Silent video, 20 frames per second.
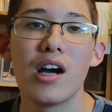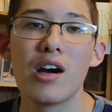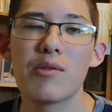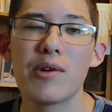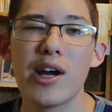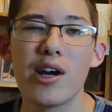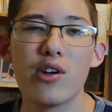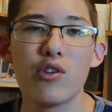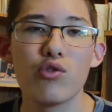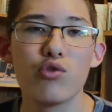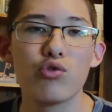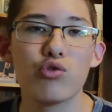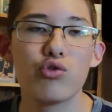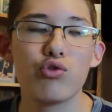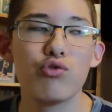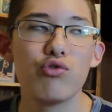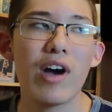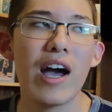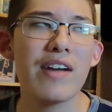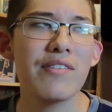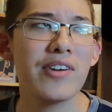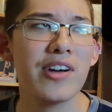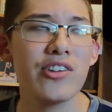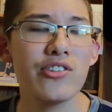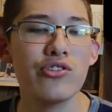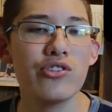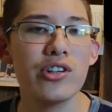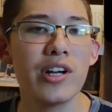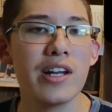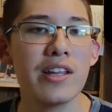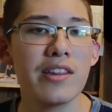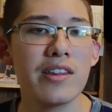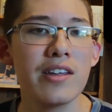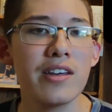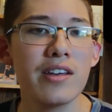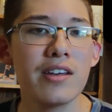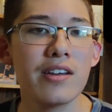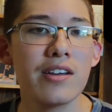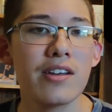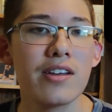Around 500, I think.